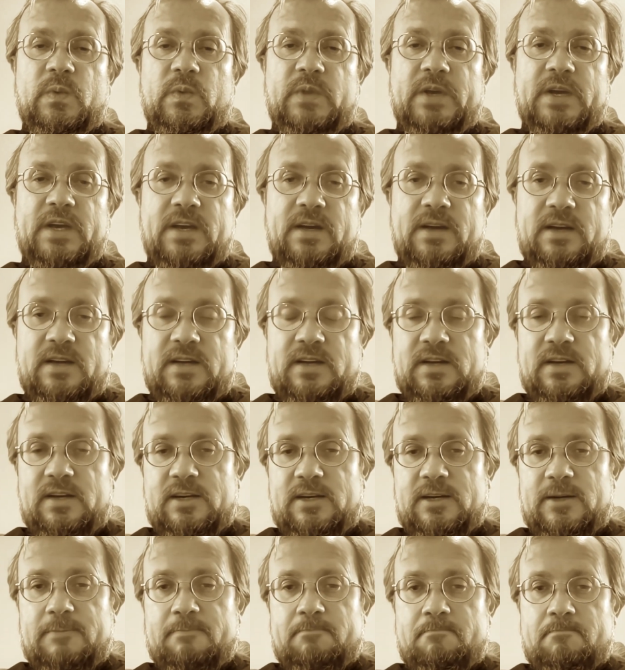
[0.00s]
the
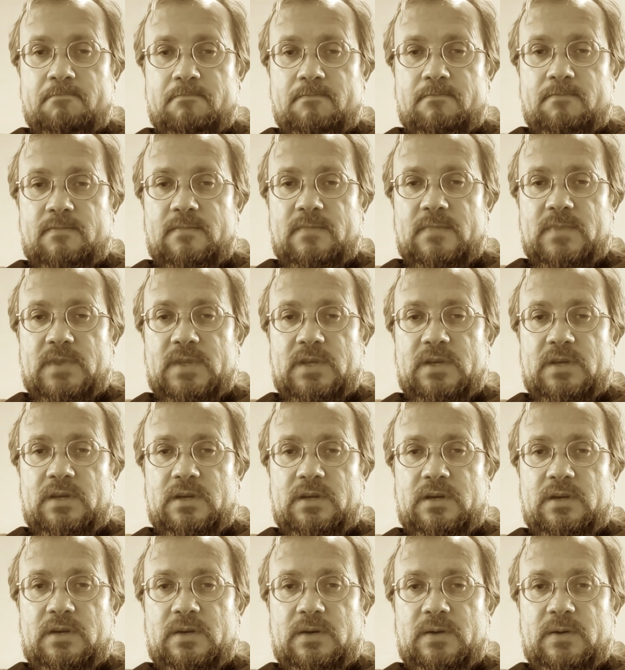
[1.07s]
um,
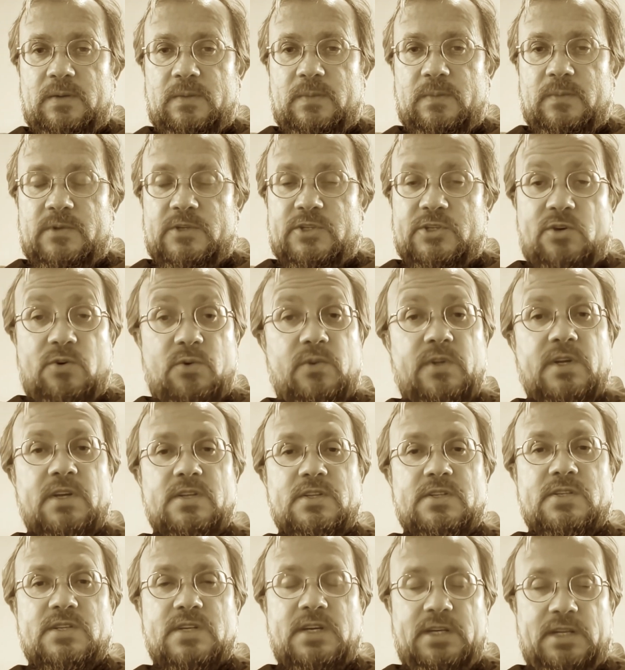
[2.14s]
uh,
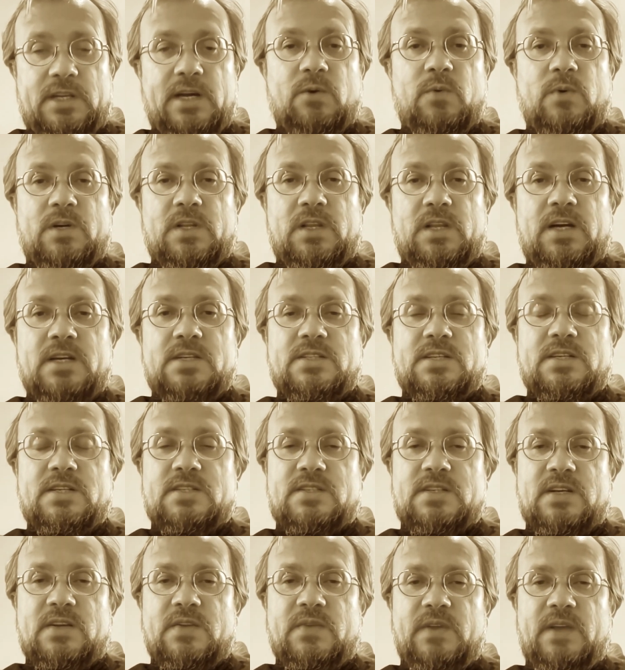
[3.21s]
students in our
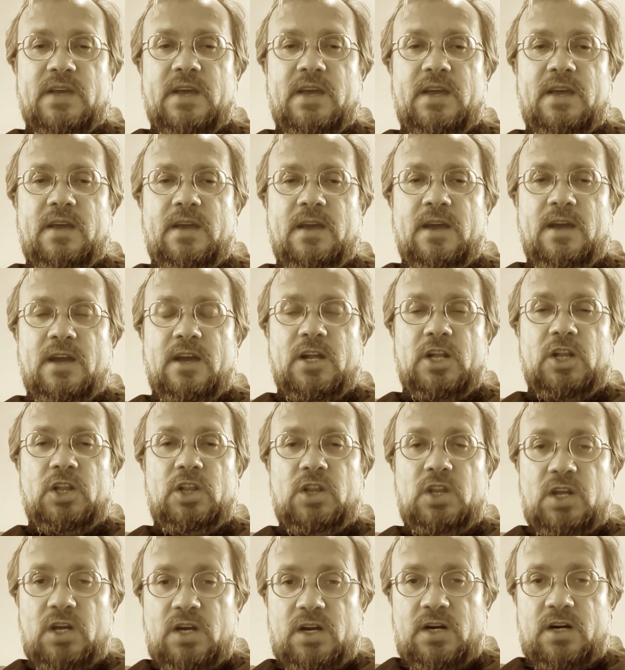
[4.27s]
classes, they
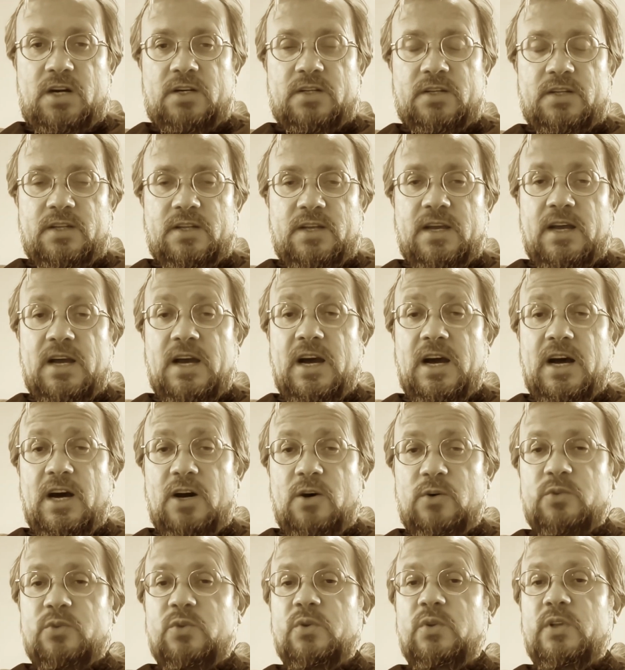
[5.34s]
learn
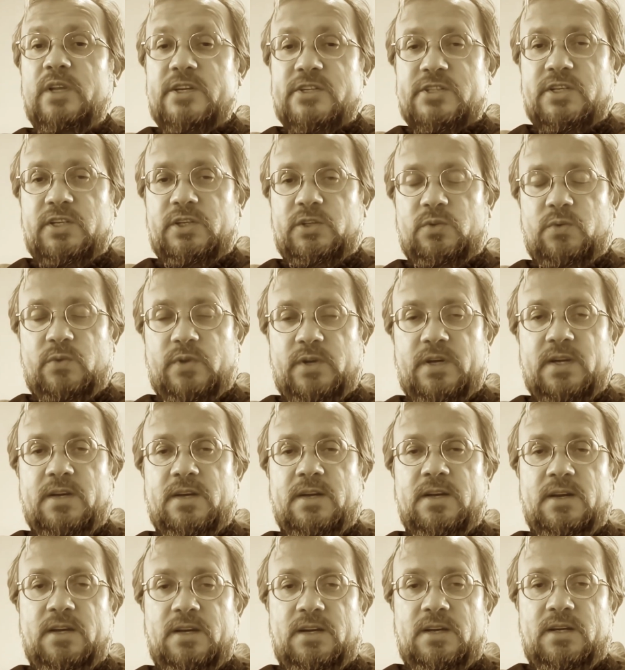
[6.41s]
how to listen to the,
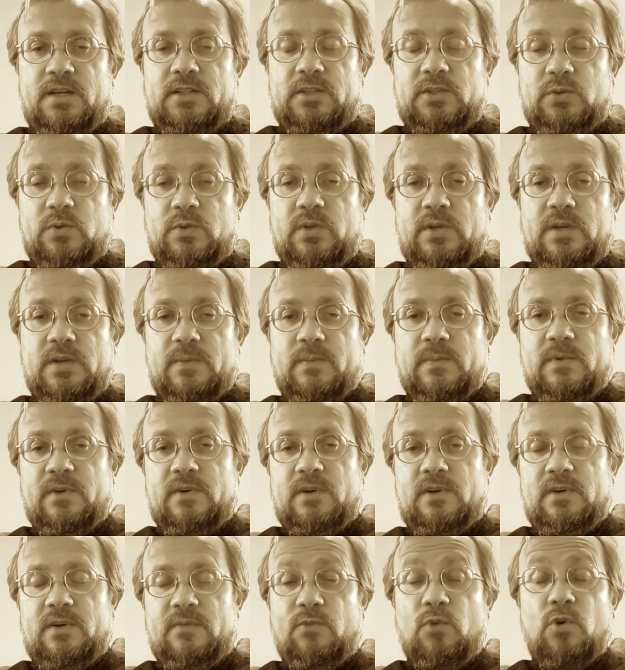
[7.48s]
to the
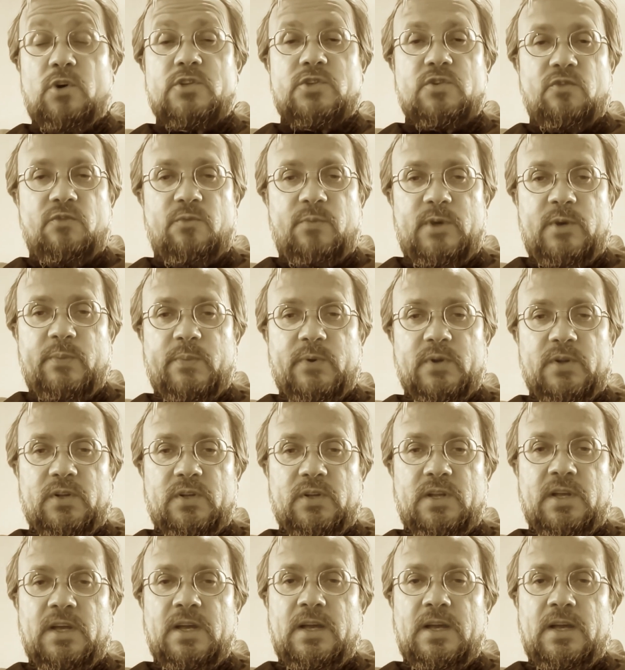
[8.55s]
voice of people.